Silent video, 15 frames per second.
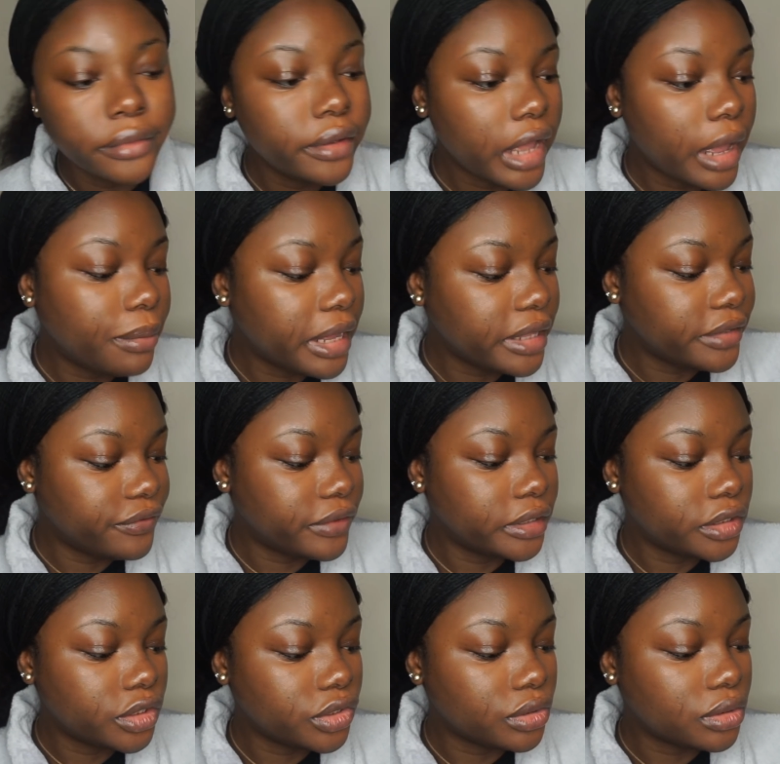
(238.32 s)
Apply the
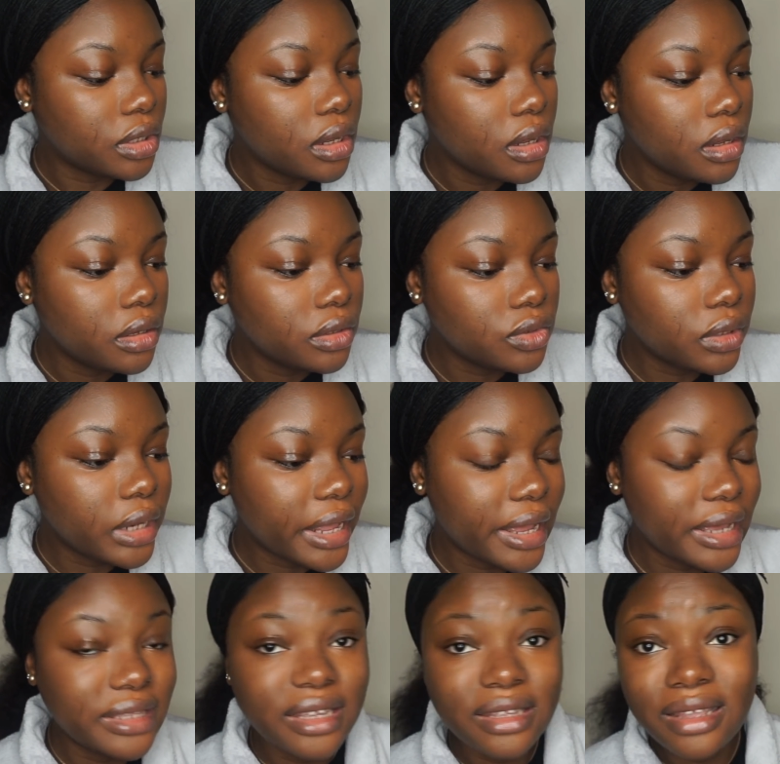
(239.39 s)
foundation. So like I
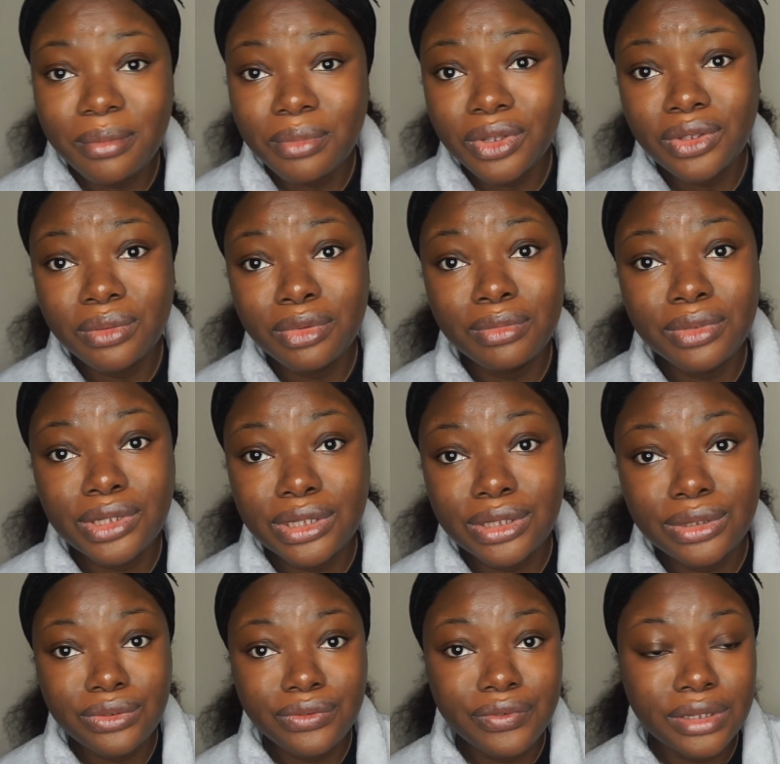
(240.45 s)
said, I'm going to be missing
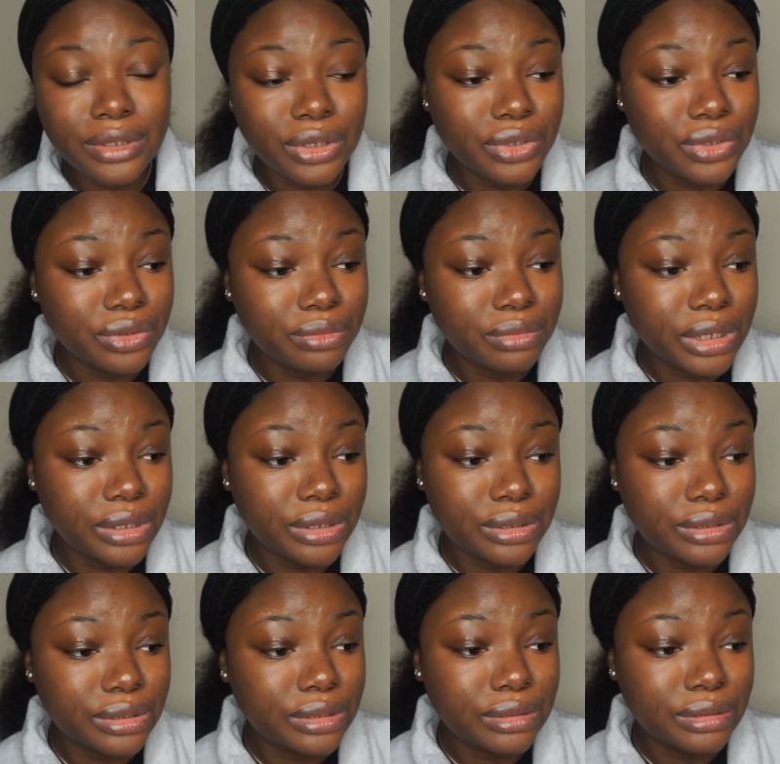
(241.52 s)
foundation
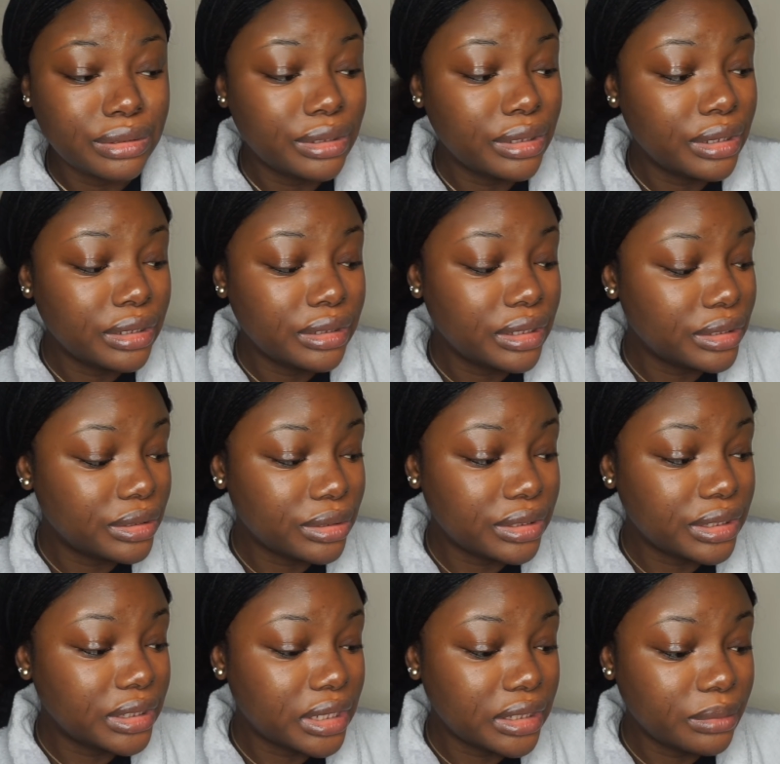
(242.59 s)
because there's
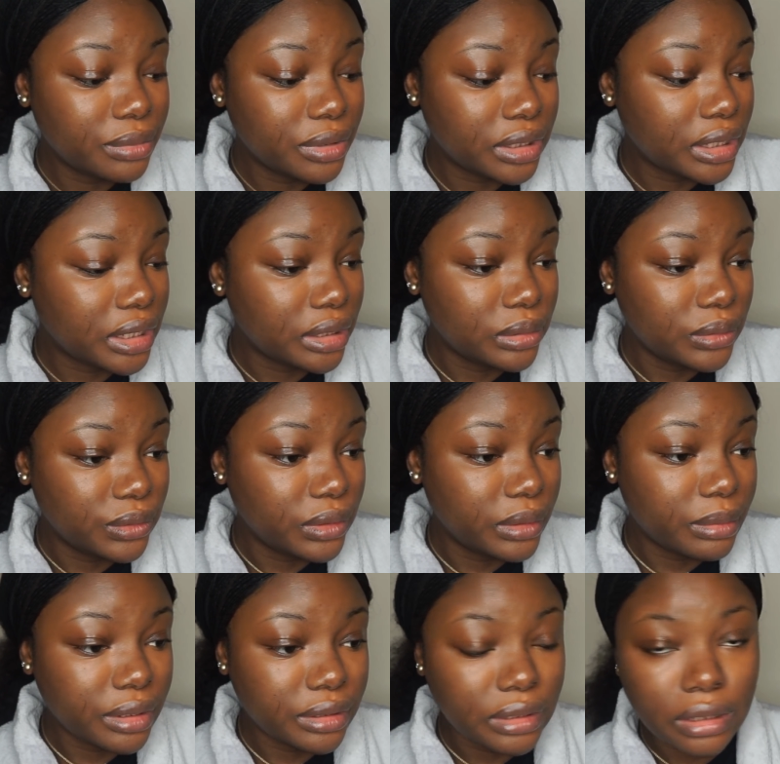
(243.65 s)
nothing anybody can do
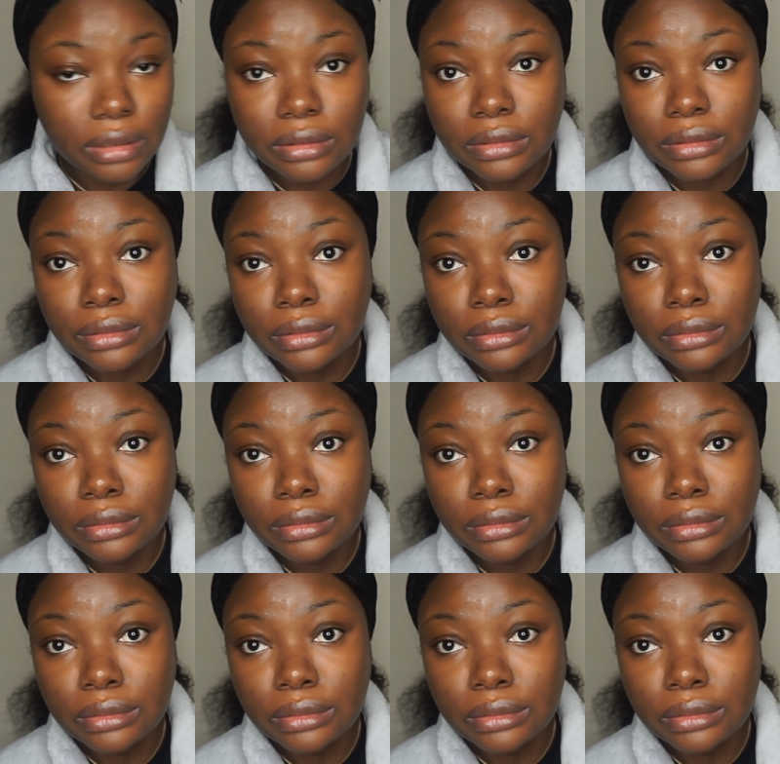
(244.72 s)
about that.